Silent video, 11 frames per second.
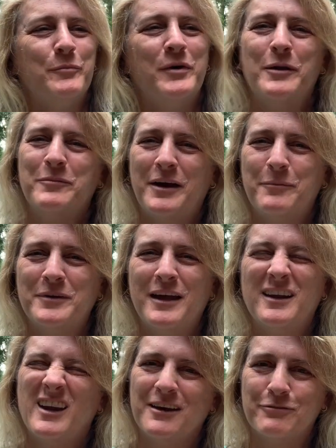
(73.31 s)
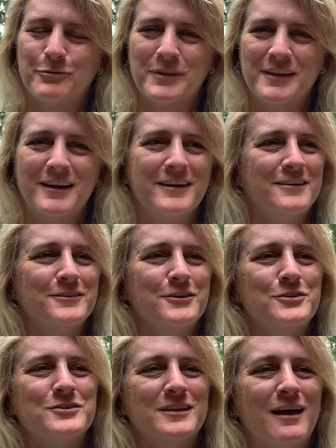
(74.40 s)
But I'm, I'm kind of careful with it. I don't
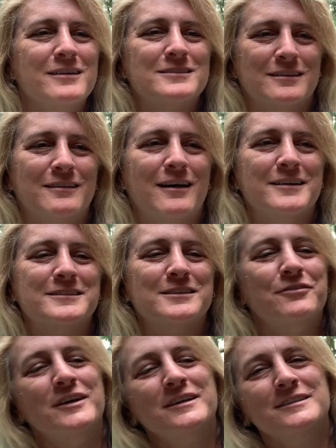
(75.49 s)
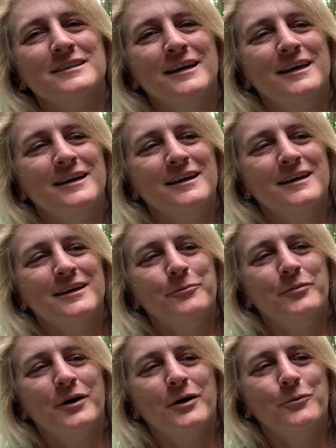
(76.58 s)
use lots and lots of it.
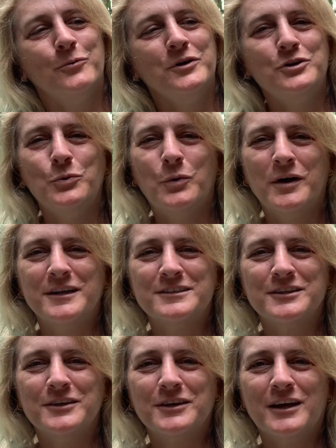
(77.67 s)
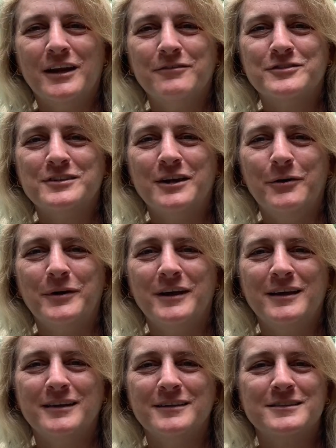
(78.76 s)
But when you want it to look kind of
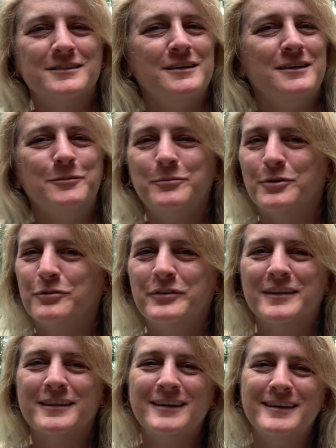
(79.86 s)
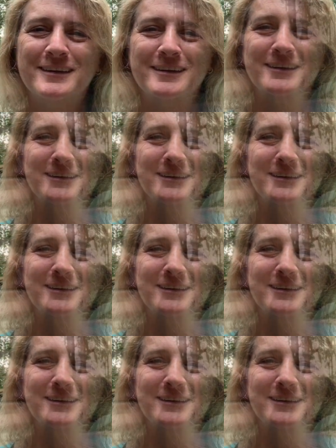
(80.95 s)
snowy, it's the perfect thing.